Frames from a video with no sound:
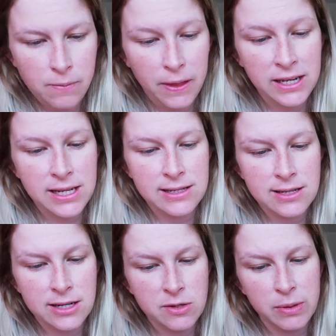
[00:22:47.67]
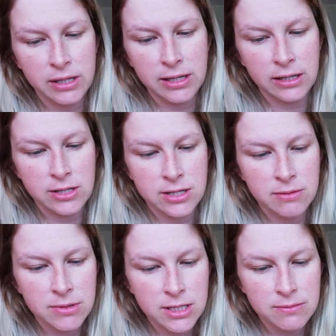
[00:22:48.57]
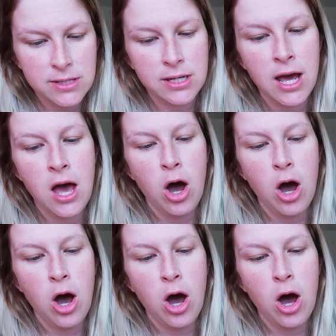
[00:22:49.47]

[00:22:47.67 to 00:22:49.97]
Intensity is building the symptoms.